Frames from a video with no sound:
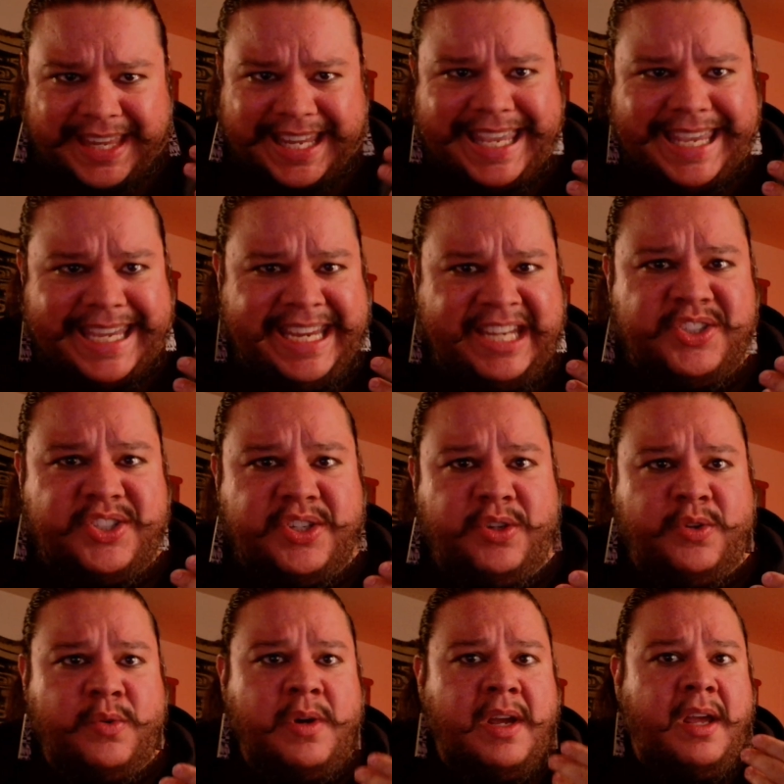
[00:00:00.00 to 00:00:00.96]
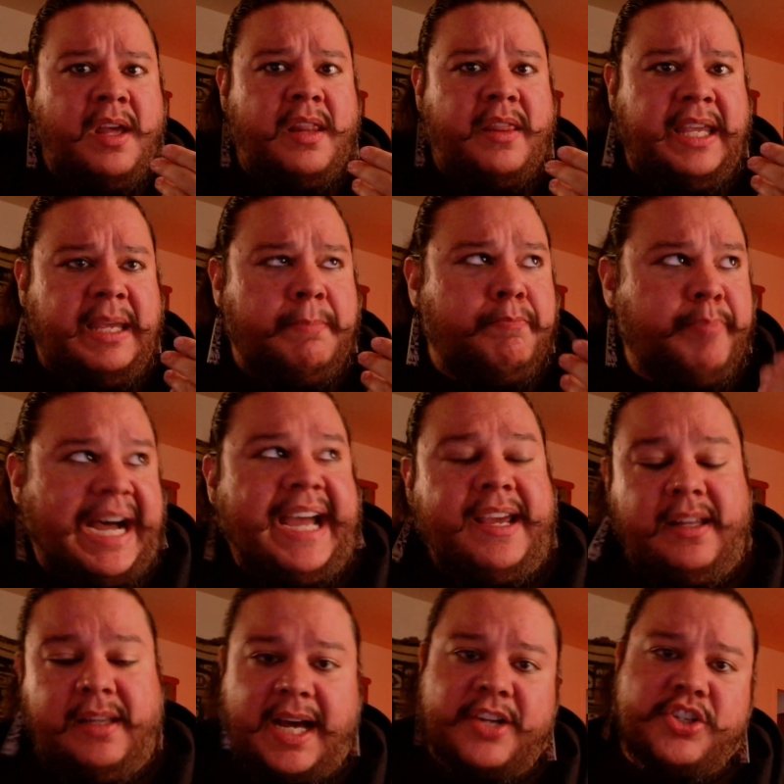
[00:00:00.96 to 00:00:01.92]
into the
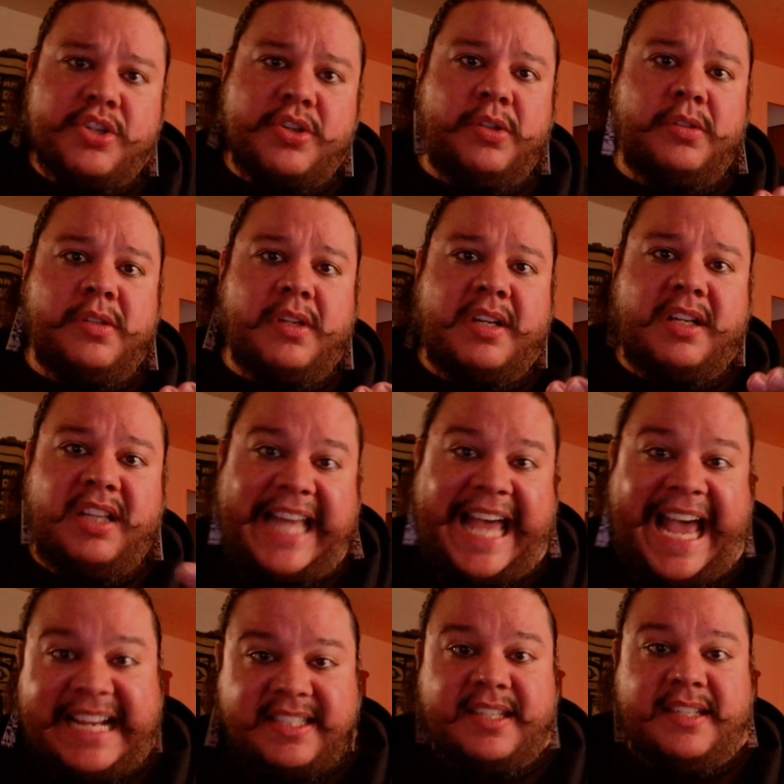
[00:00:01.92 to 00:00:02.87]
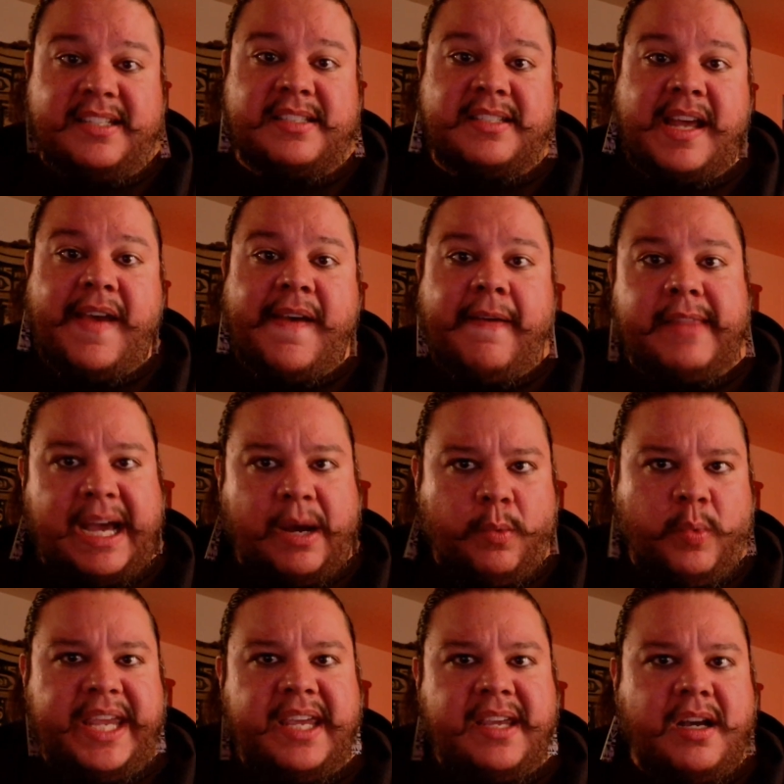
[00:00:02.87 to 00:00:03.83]
biological classes
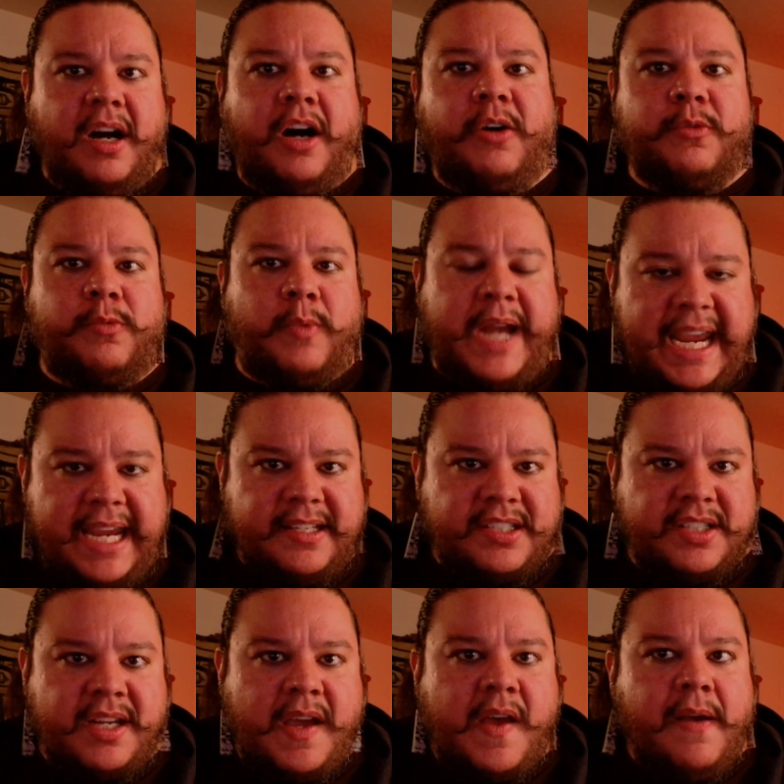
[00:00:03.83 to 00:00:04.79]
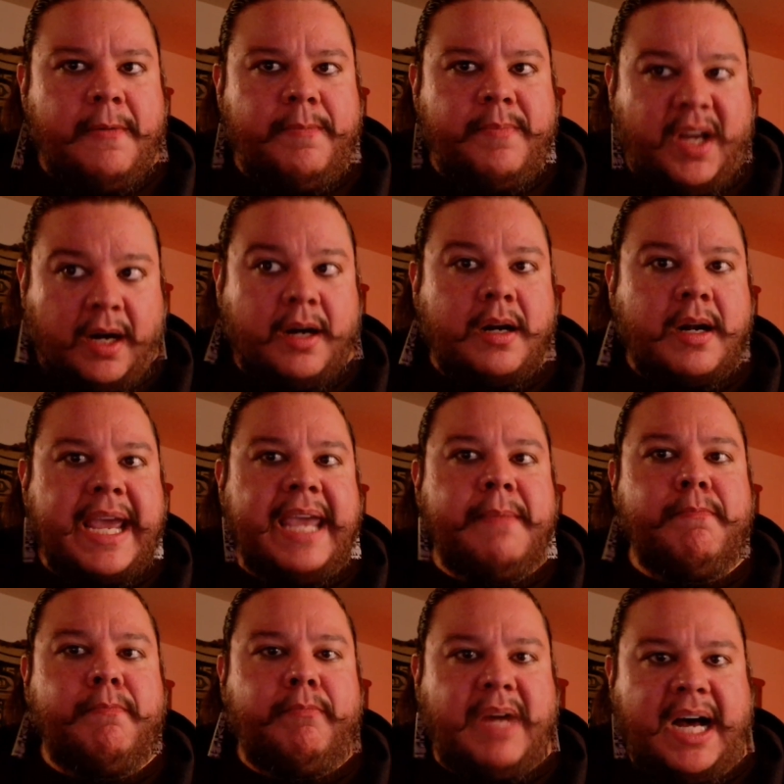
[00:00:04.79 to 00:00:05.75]
that we call race are
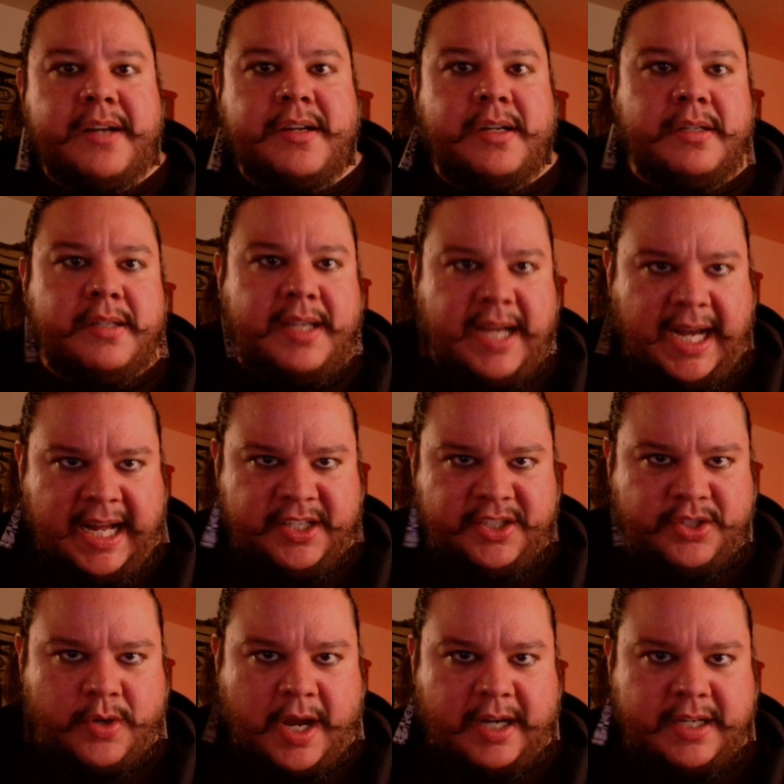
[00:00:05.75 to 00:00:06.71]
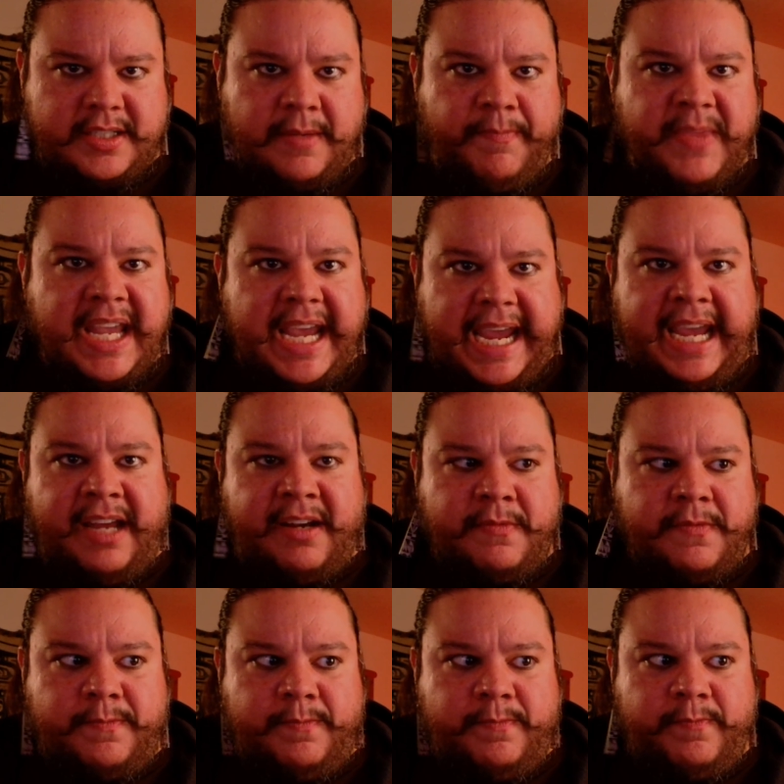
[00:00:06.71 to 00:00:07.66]
a modern construct,
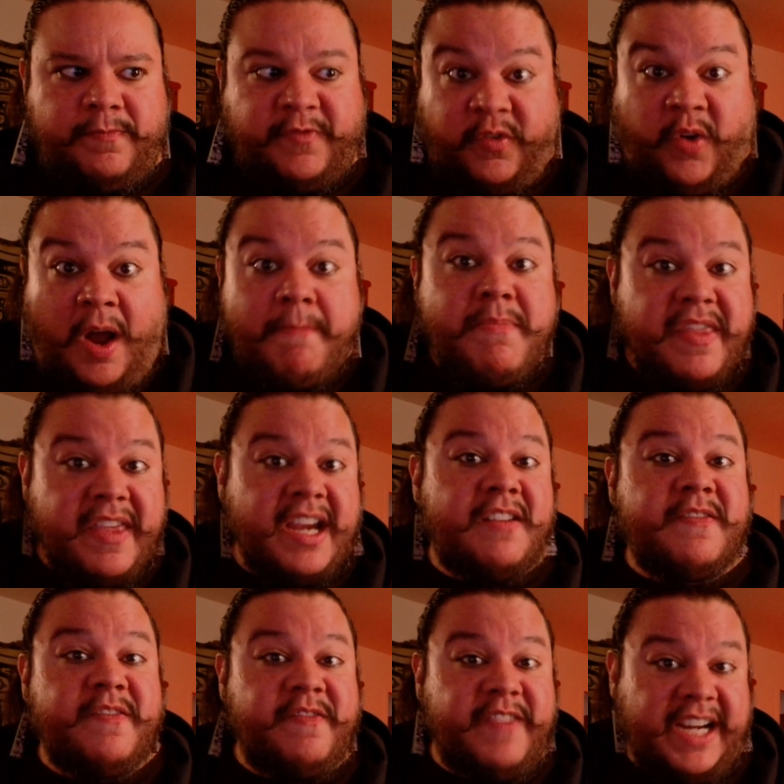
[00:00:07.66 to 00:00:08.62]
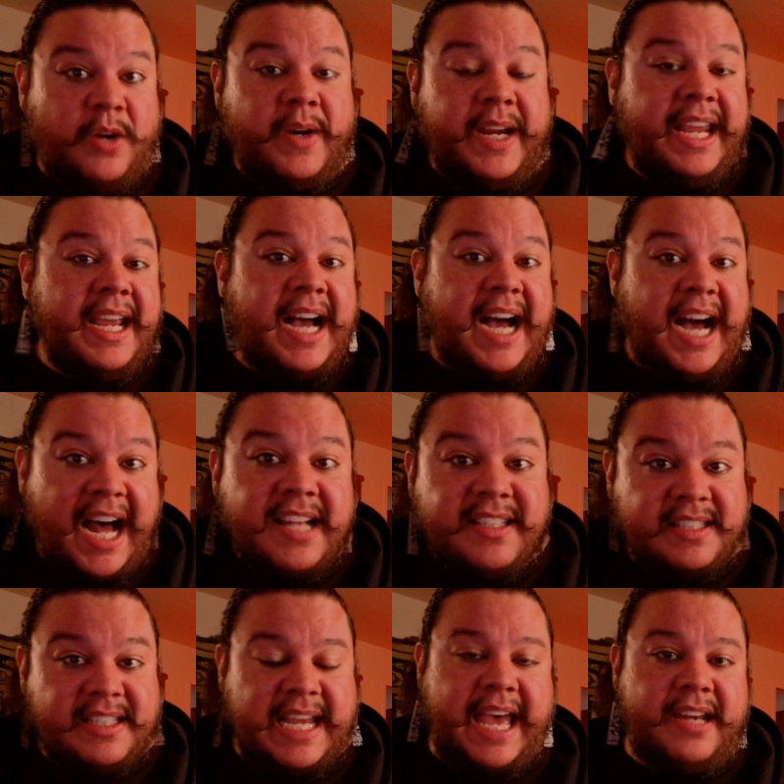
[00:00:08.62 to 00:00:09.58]
and from their very
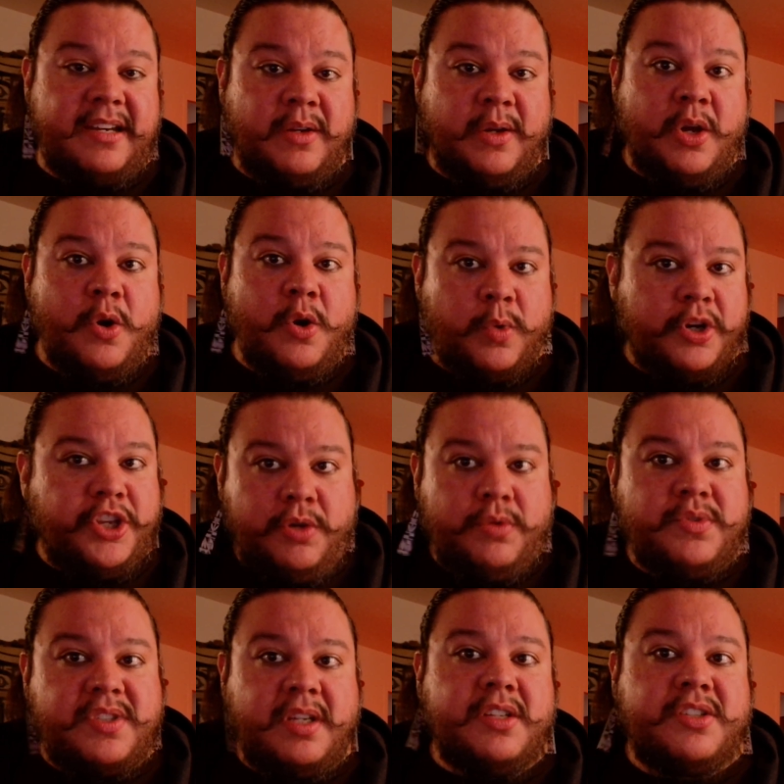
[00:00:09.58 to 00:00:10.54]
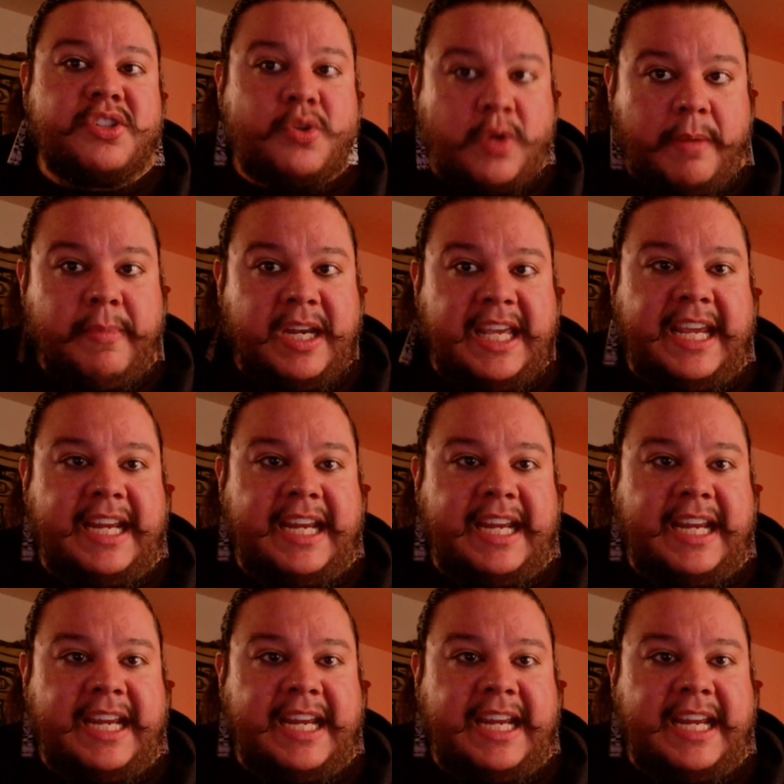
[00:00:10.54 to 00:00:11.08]
onset were used to discriminate